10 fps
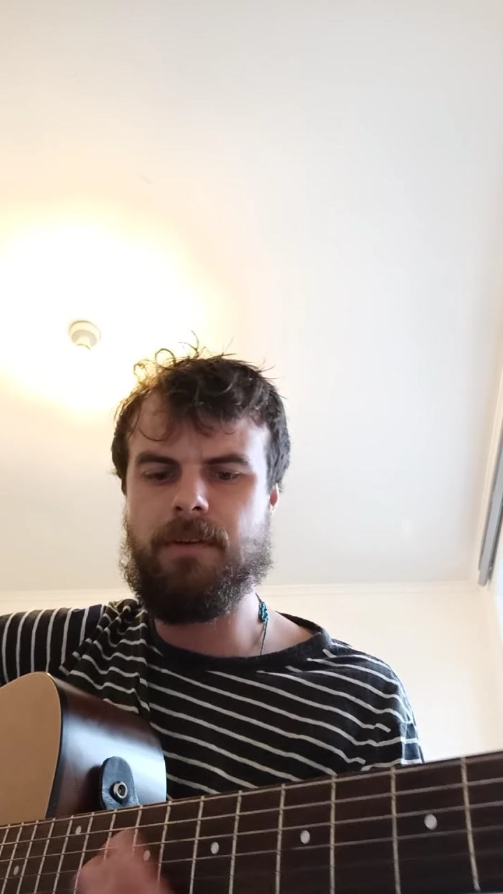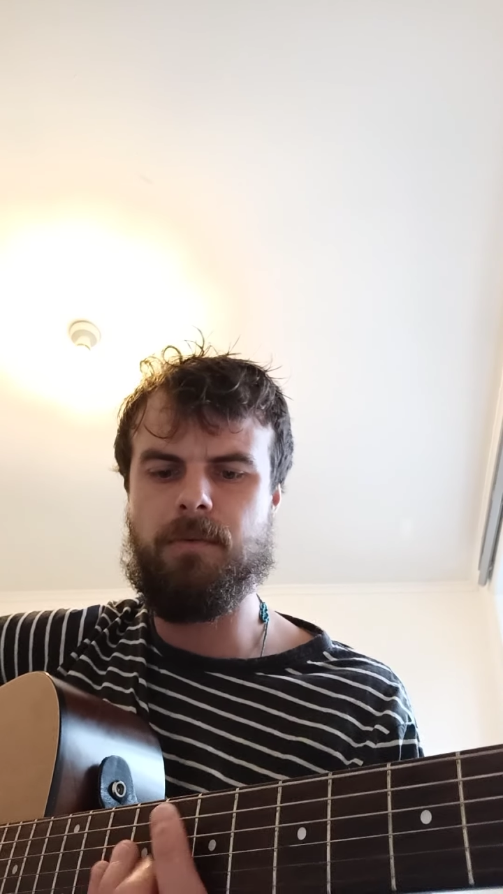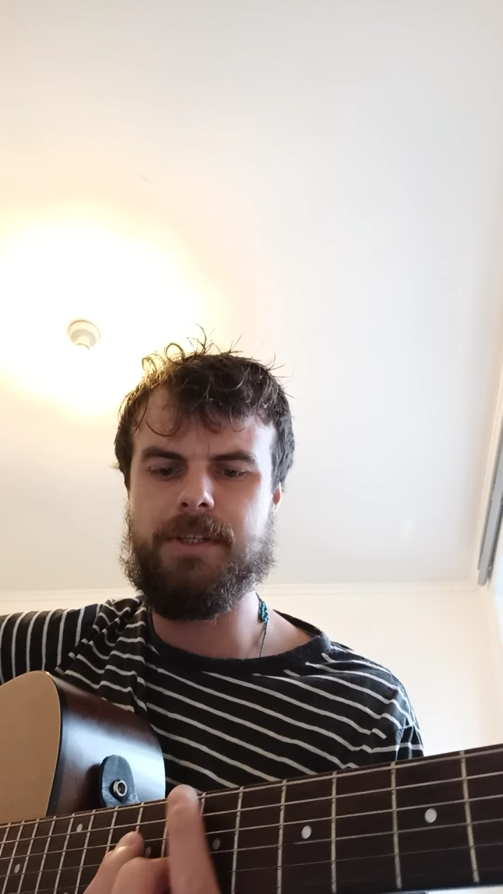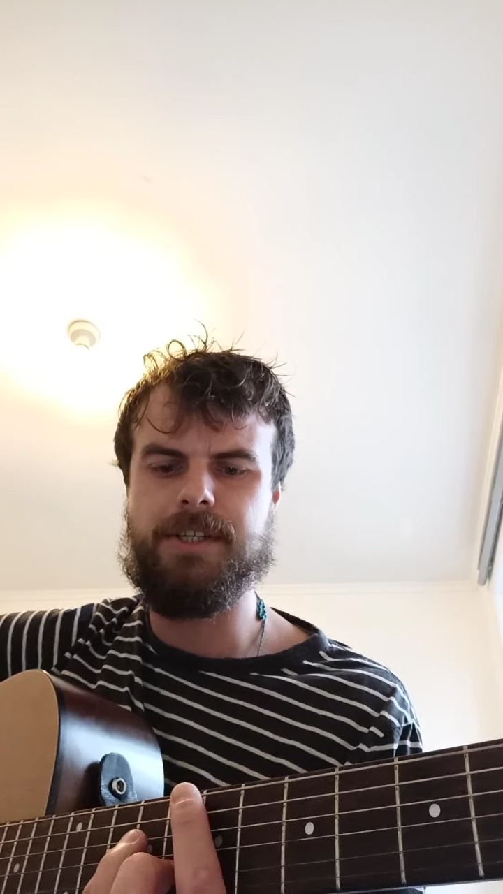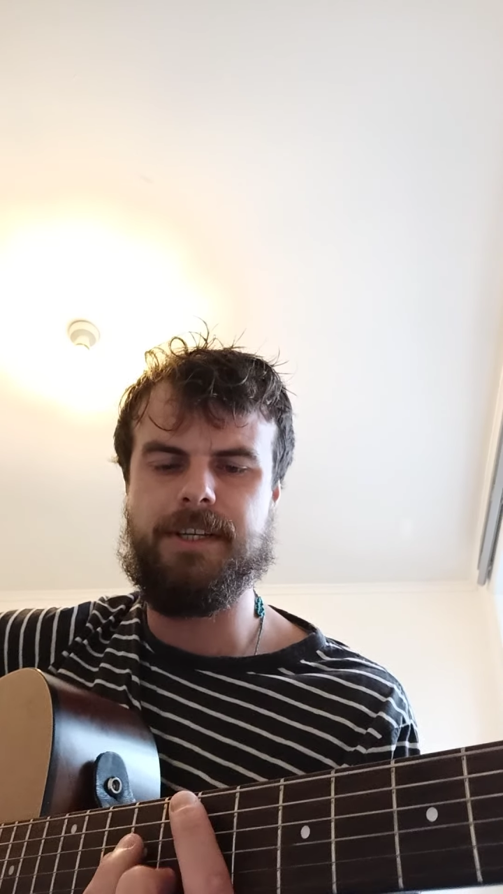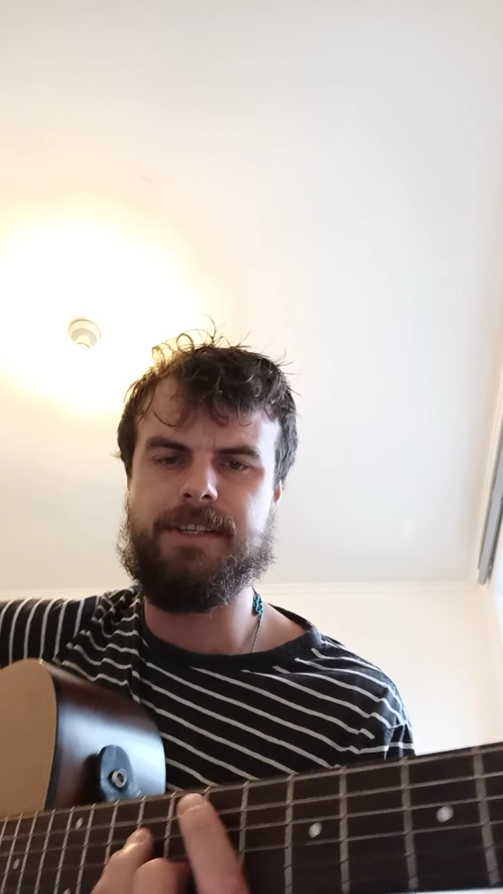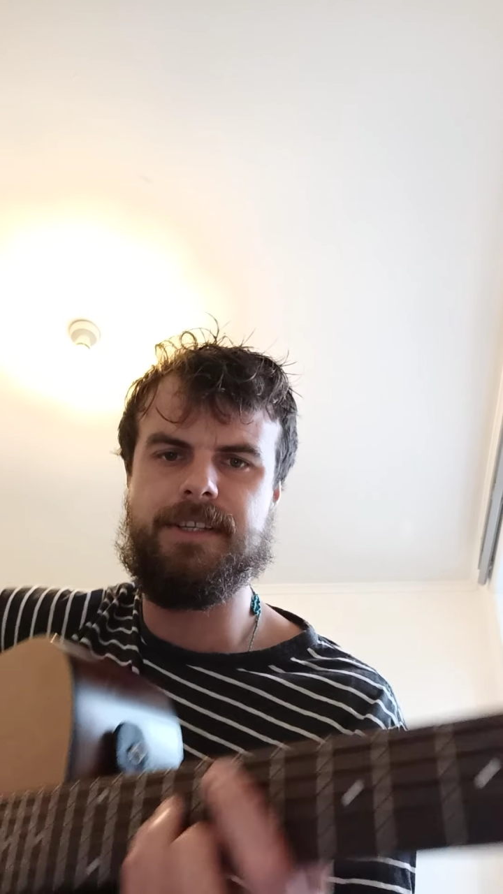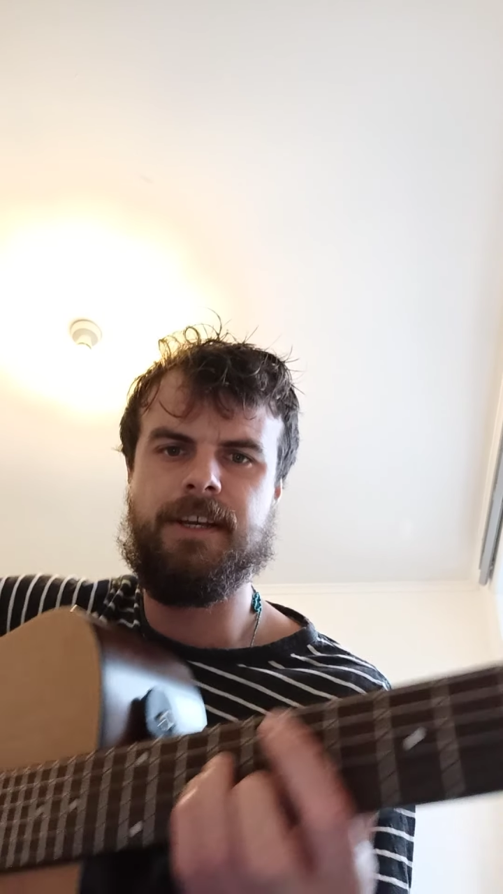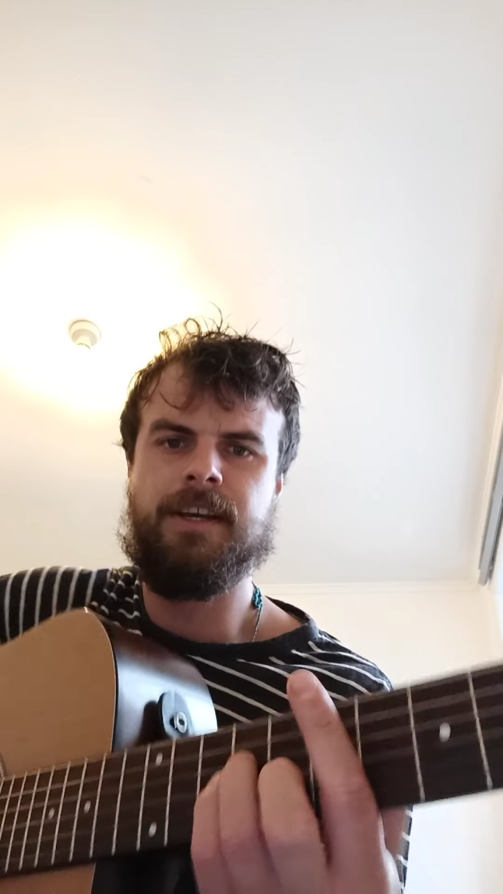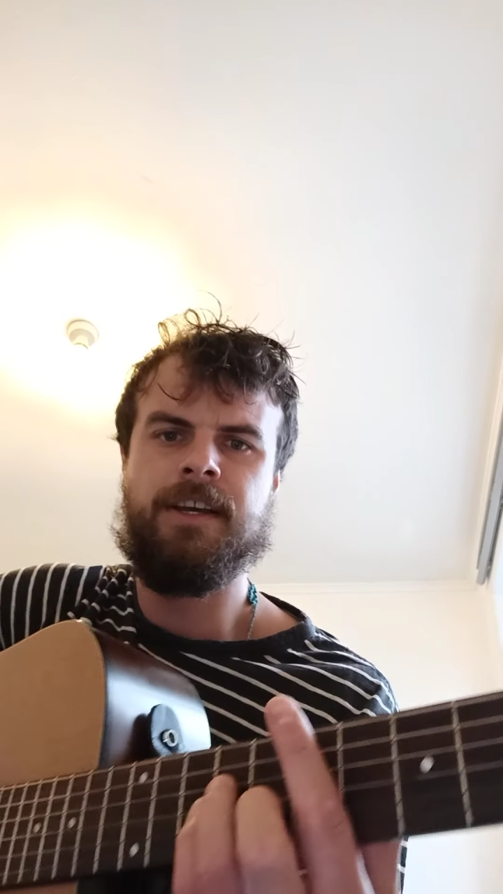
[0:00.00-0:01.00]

which is